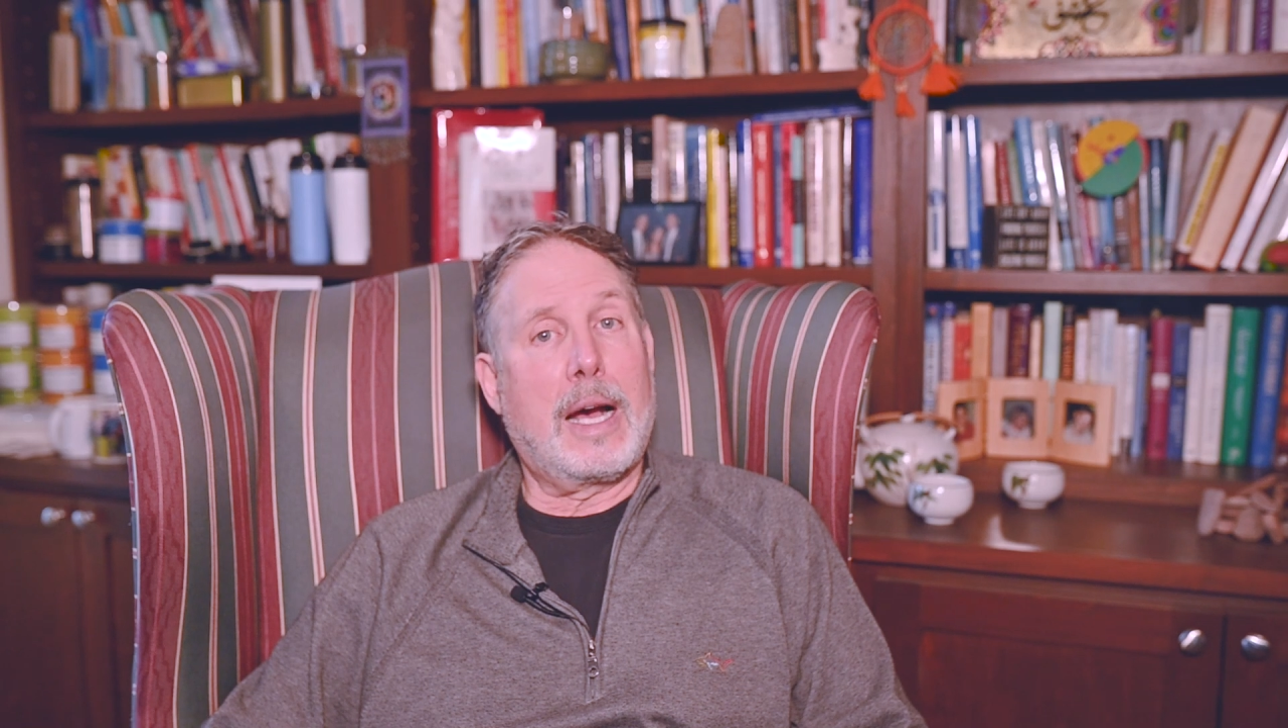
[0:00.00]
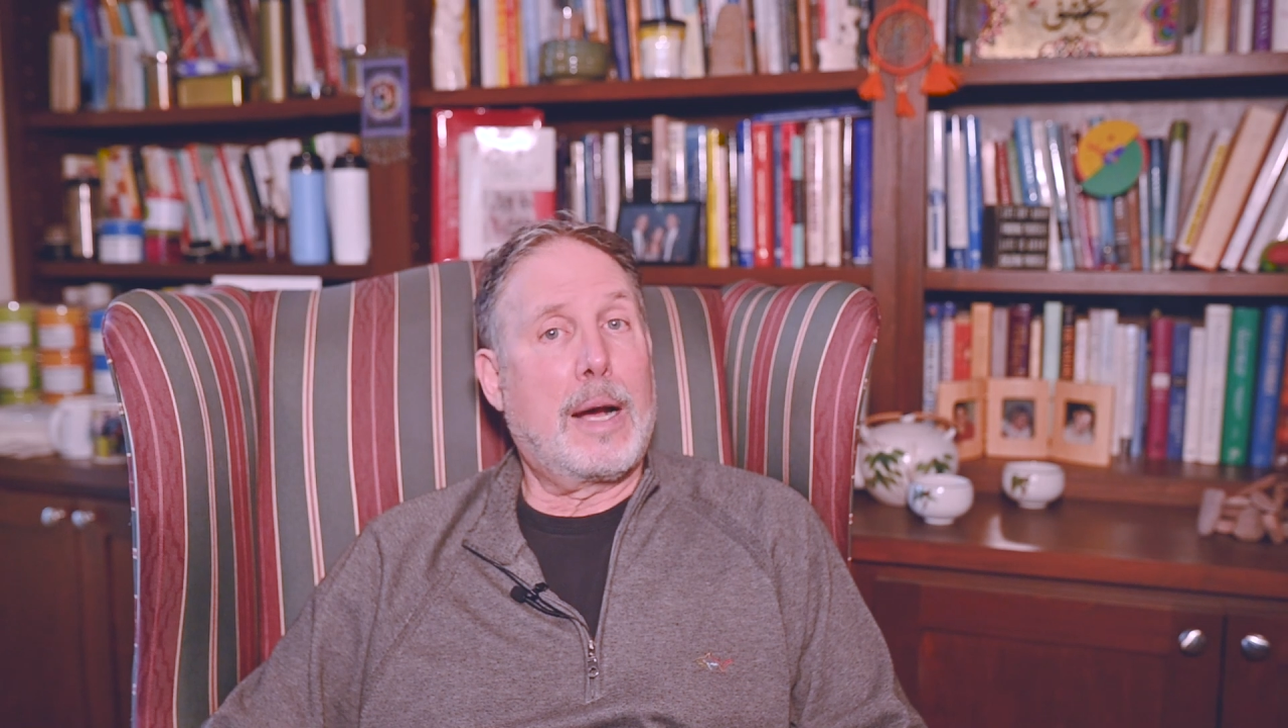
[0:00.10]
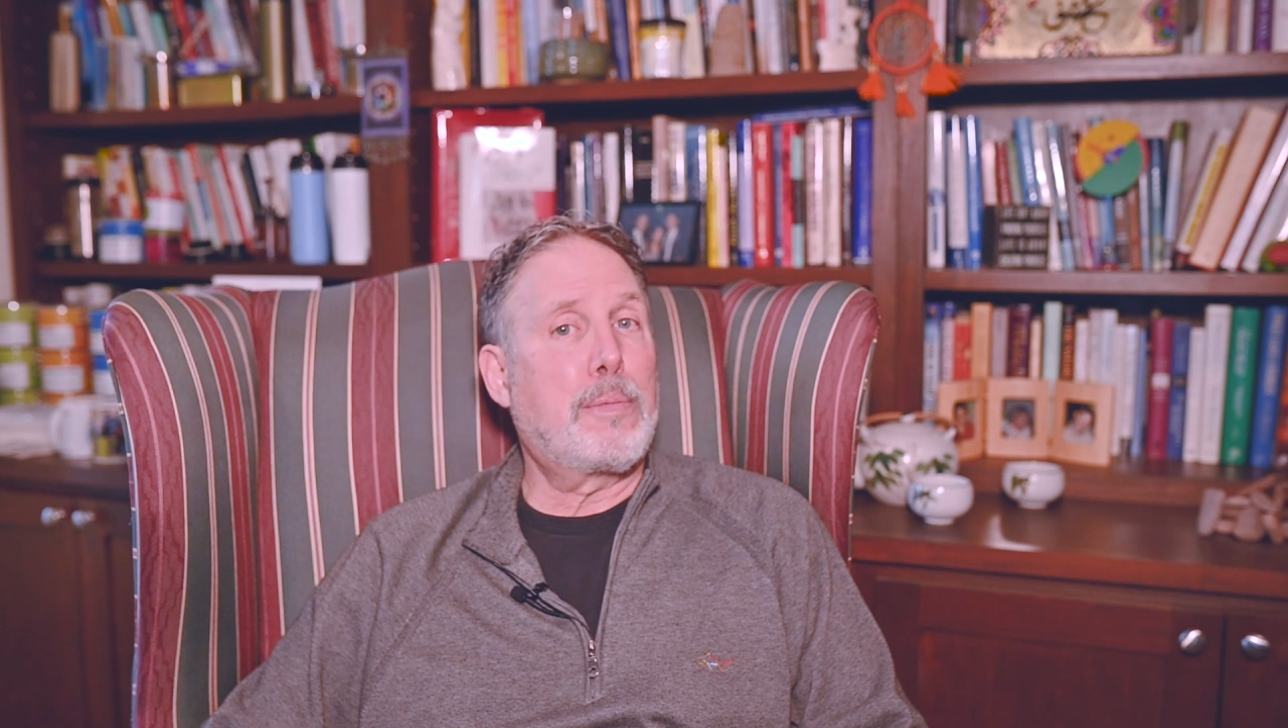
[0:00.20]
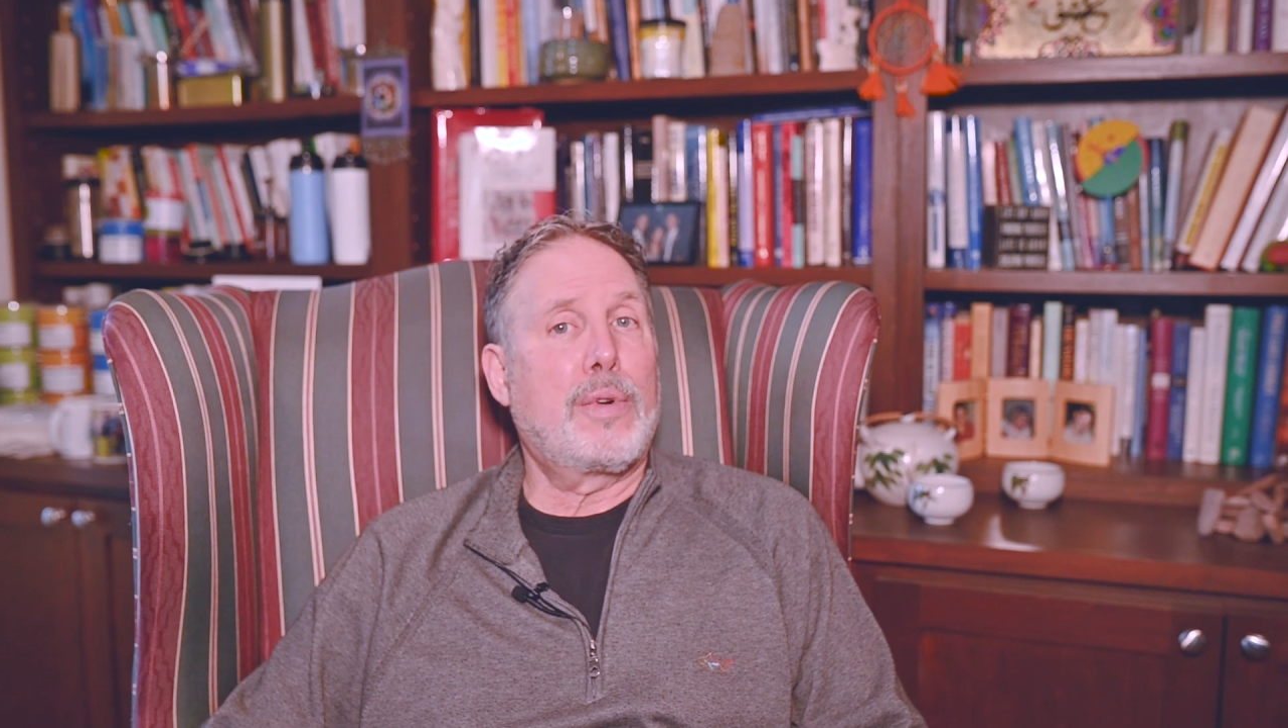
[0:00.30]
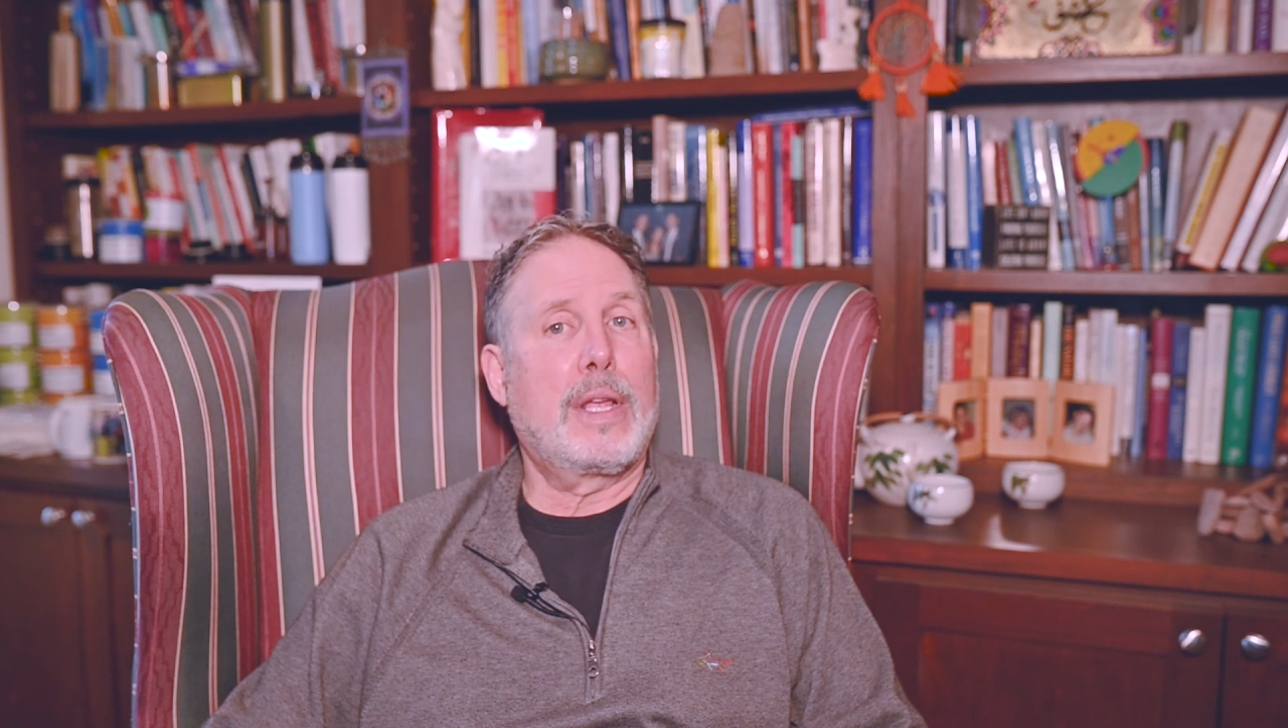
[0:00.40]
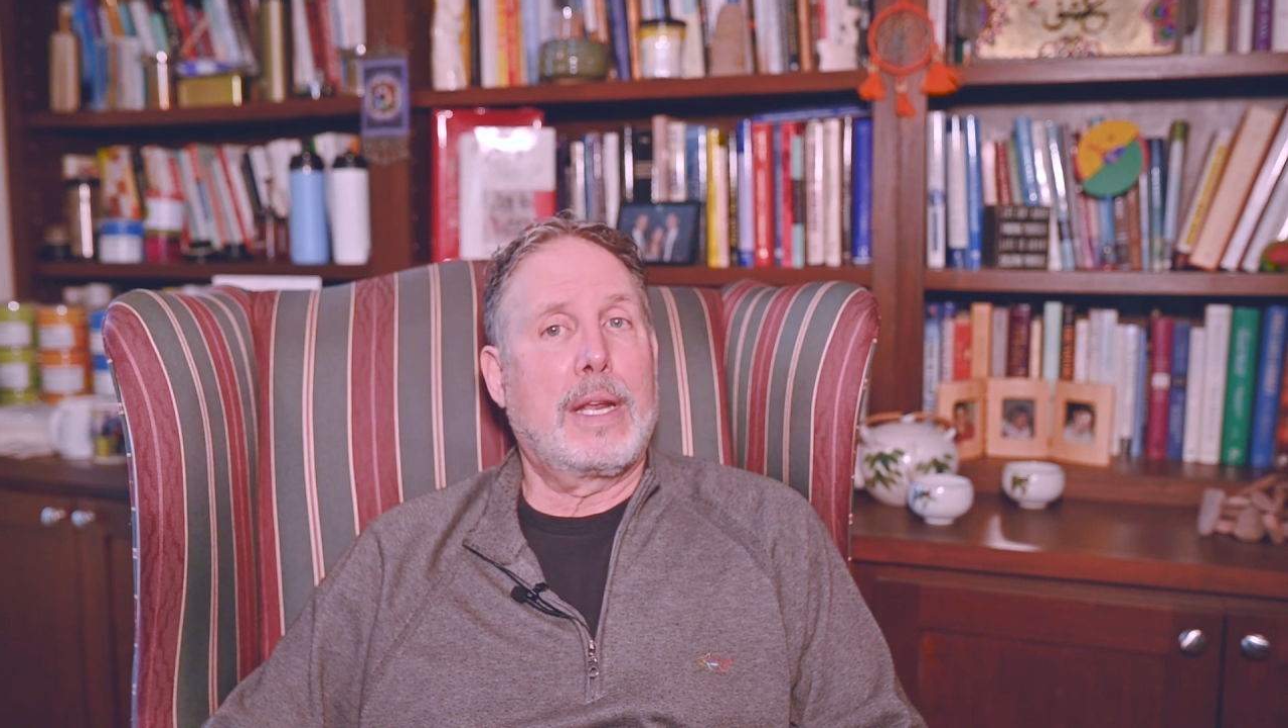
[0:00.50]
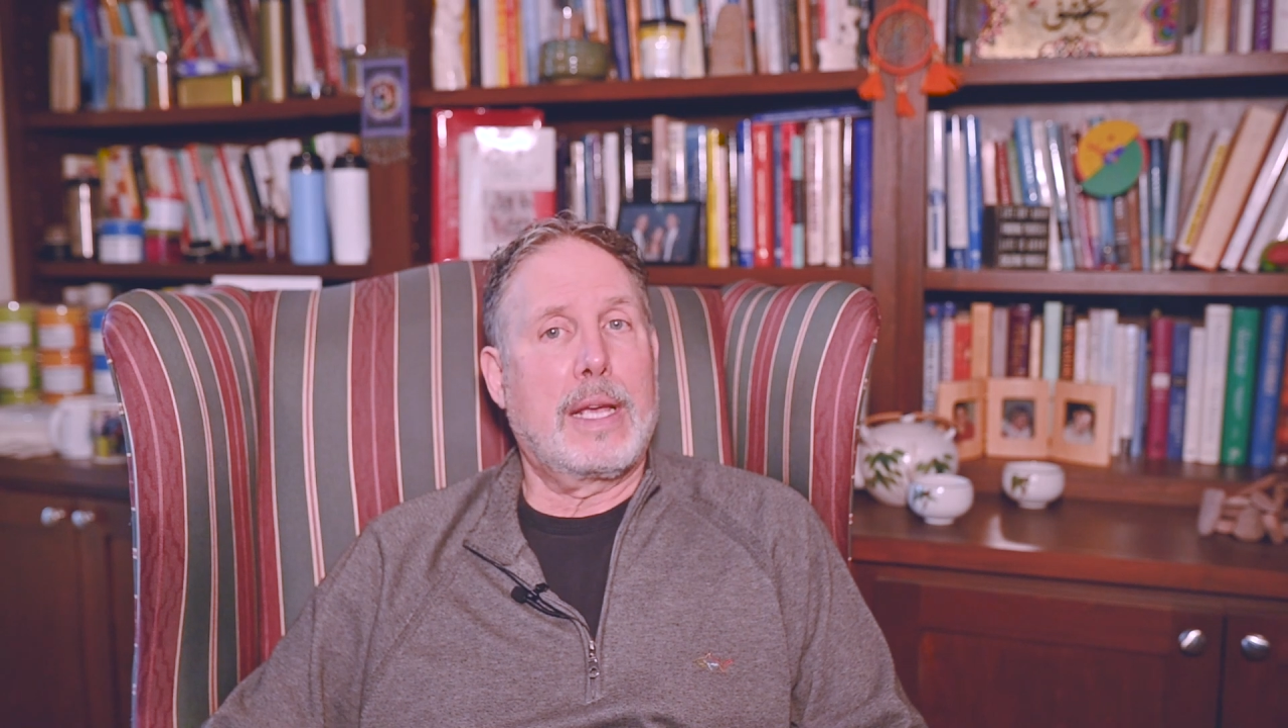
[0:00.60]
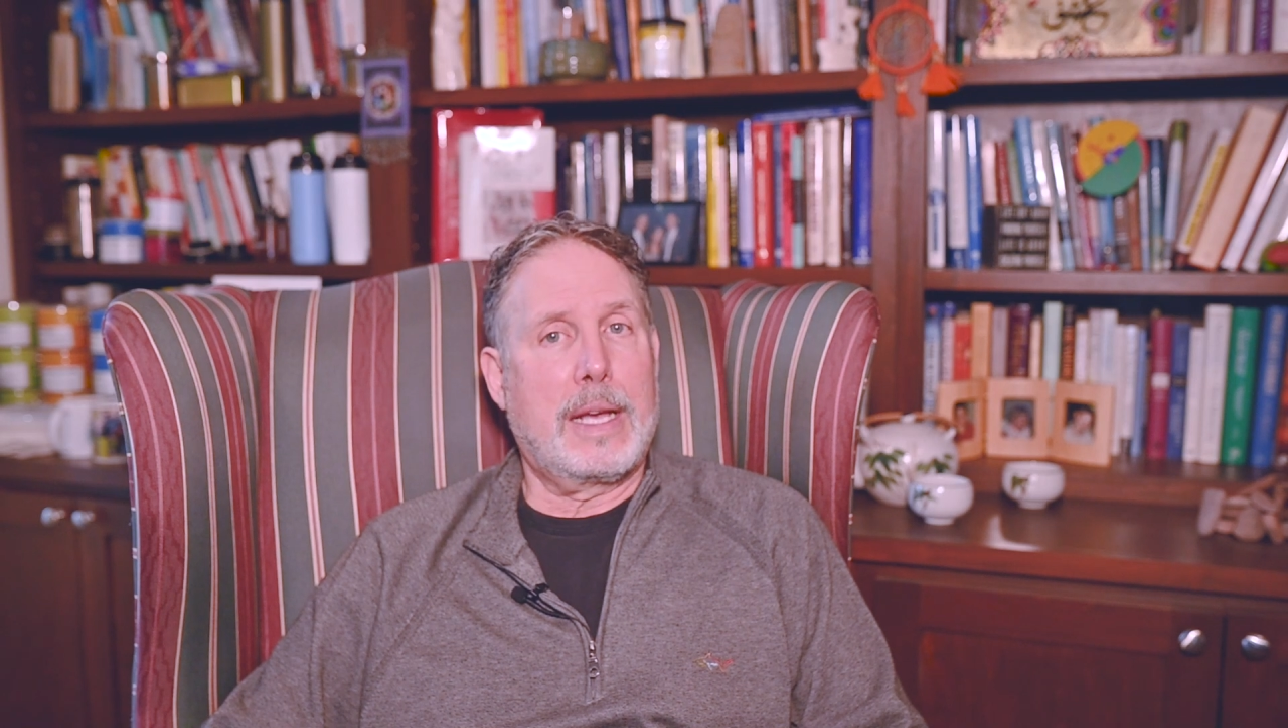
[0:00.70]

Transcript: operating